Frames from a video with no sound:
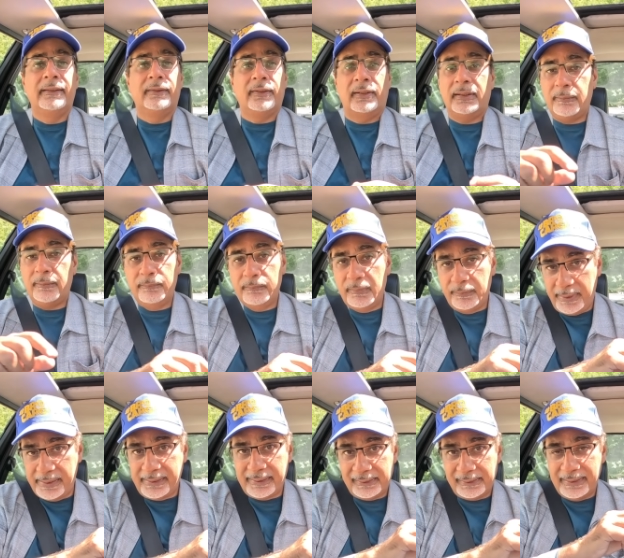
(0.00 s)
so it,
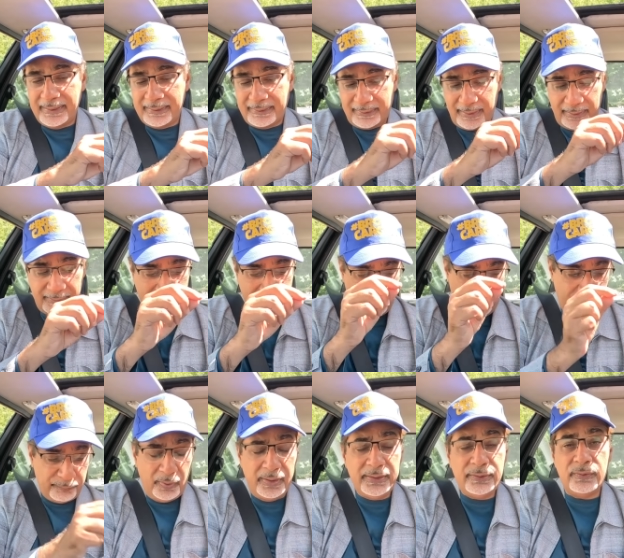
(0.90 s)
basically it's
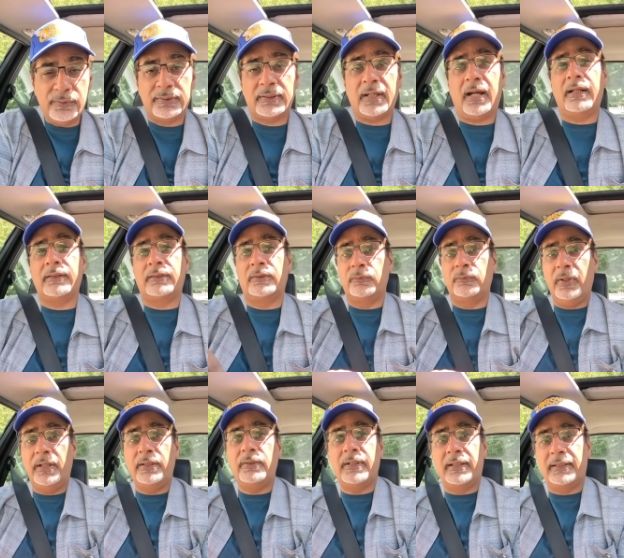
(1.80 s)
from when you start to
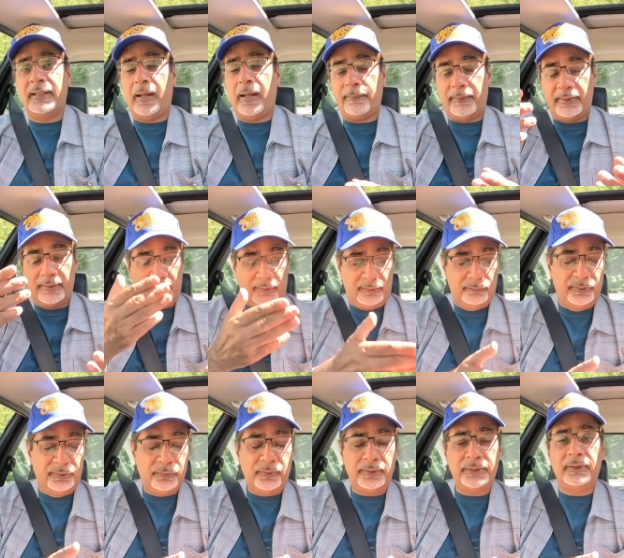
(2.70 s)
where you end up it's
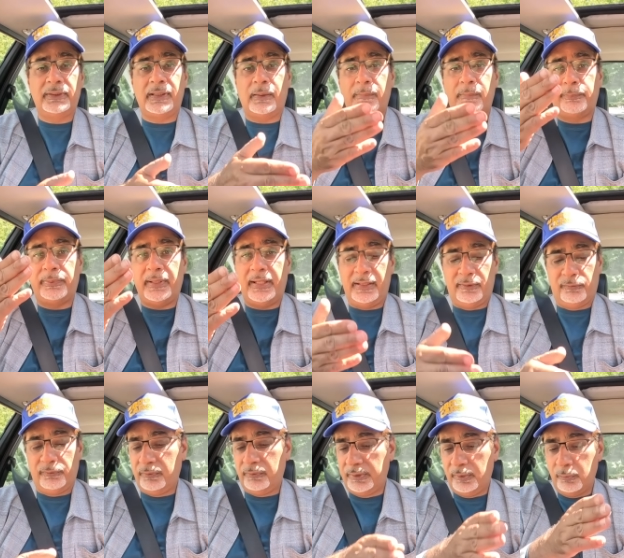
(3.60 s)
recording your number plate
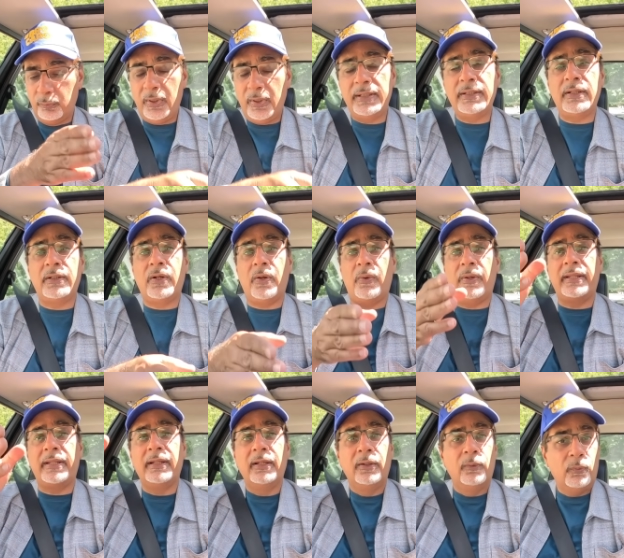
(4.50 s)
it's recording where you're
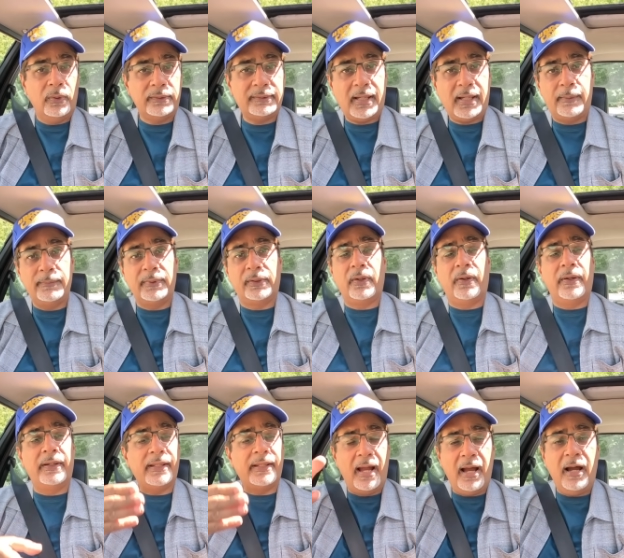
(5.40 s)
going what time you're
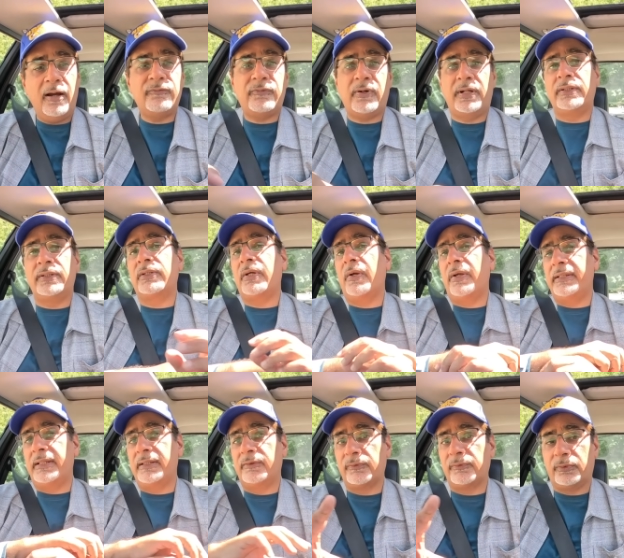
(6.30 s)
going how far you're
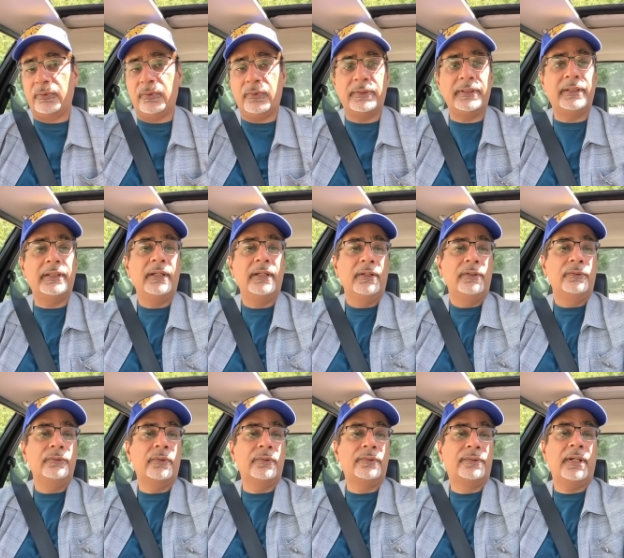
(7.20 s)
going it's recording
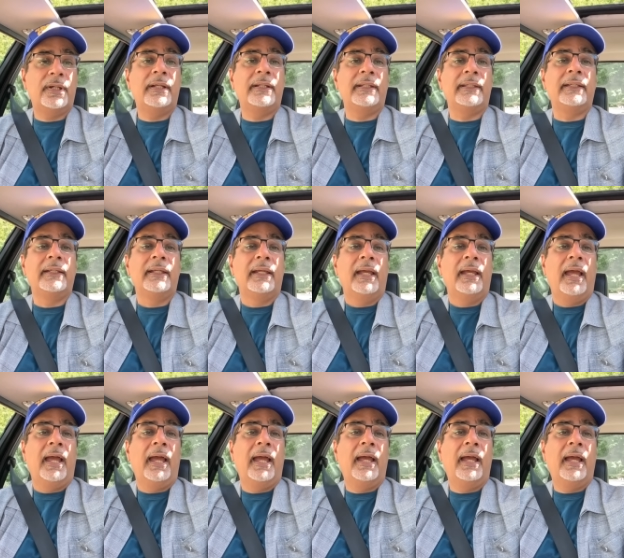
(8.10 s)
your journey
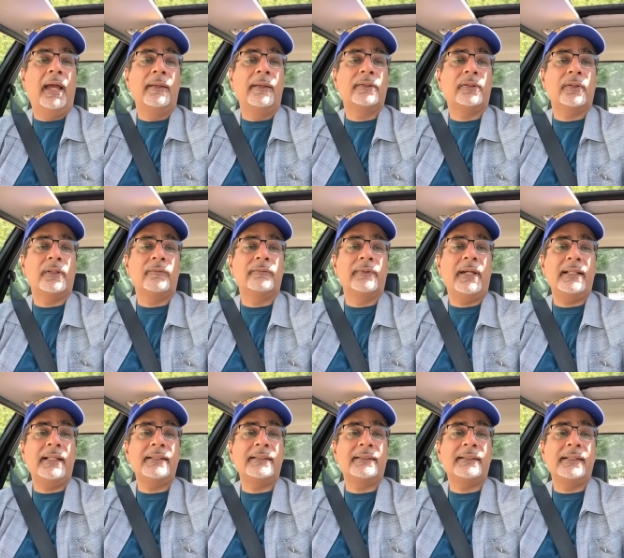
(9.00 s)
uh, and so the
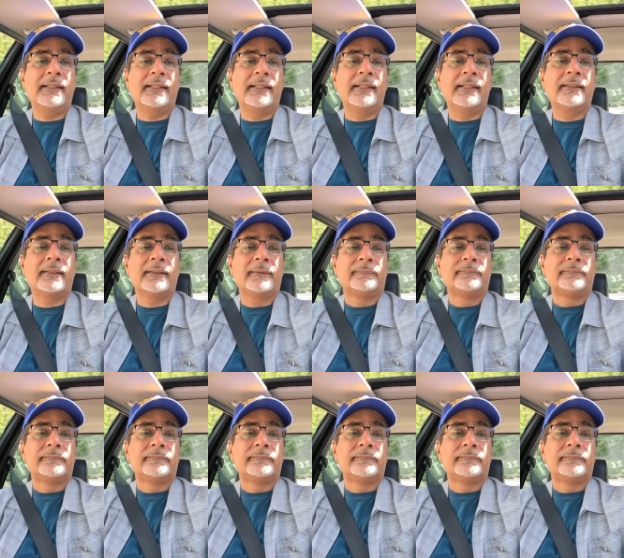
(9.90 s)
reality is